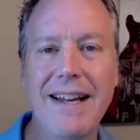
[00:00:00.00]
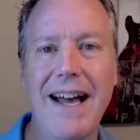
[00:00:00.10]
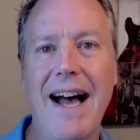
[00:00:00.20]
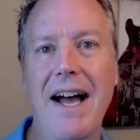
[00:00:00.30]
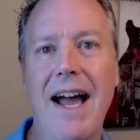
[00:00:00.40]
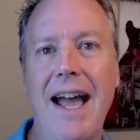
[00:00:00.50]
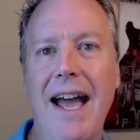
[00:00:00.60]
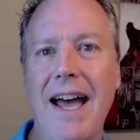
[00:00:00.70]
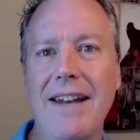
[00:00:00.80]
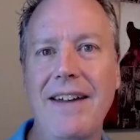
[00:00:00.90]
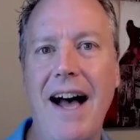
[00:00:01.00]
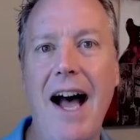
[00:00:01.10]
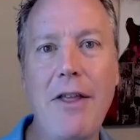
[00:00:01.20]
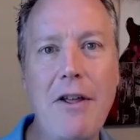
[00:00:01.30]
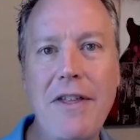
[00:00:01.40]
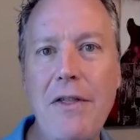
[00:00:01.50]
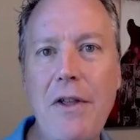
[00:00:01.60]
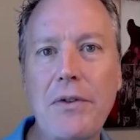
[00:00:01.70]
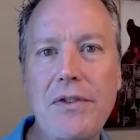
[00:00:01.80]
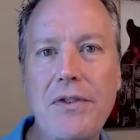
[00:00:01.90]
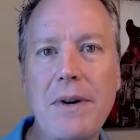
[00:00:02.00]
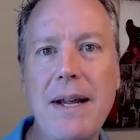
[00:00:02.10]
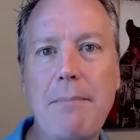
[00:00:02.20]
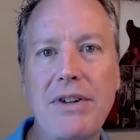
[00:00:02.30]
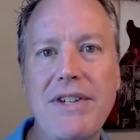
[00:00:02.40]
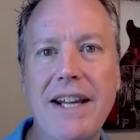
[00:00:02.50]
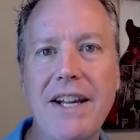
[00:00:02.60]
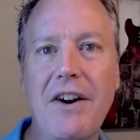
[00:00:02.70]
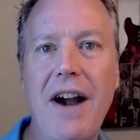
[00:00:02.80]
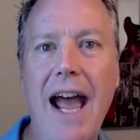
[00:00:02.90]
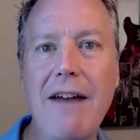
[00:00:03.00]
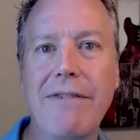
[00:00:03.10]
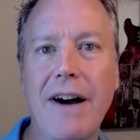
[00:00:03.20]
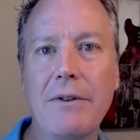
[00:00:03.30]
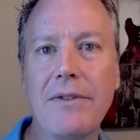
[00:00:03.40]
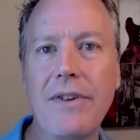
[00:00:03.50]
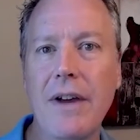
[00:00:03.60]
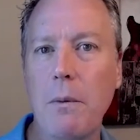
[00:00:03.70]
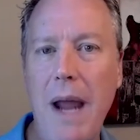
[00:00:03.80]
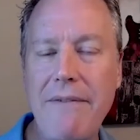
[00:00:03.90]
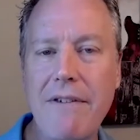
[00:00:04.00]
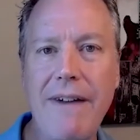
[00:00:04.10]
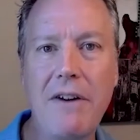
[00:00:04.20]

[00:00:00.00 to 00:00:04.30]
Uh, and uh, other than those three particular headphones, we haven't found